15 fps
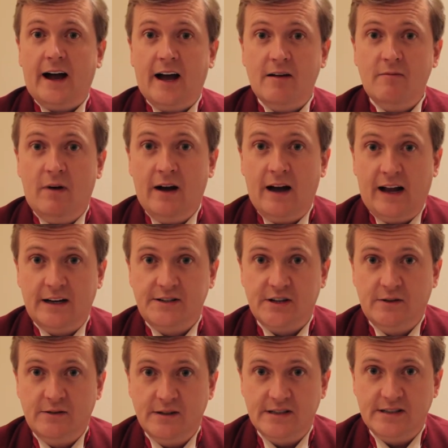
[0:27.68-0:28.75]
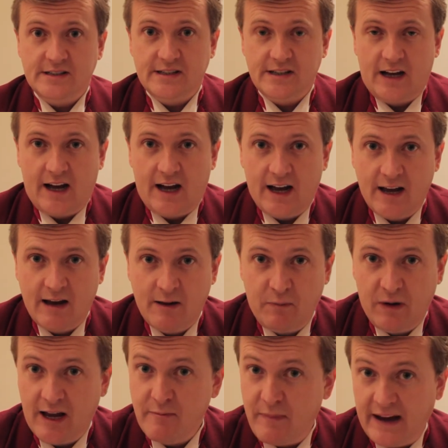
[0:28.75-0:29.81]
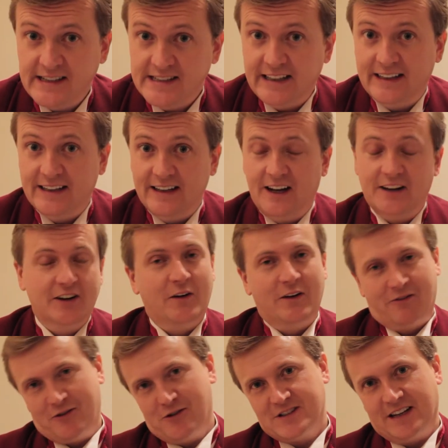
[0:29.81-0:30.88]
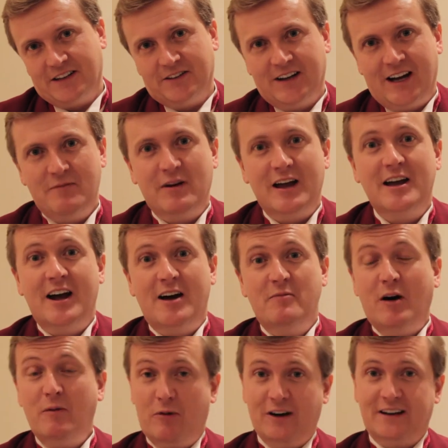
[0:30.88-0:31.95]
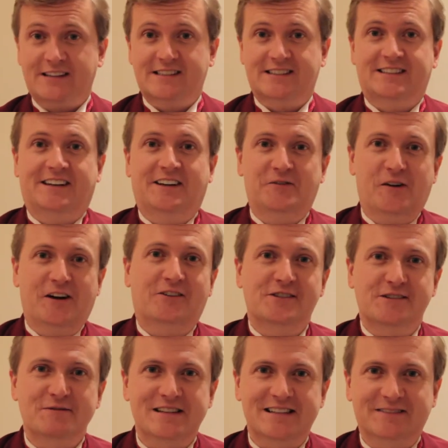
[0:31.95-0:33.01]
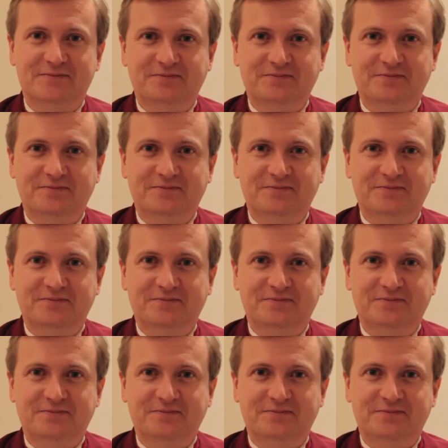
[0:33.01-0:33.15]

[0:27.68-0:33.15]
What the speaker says: I'm Alla Jones. I play Betty. No, of course I don't. I play Bob Wallace in White Christmas.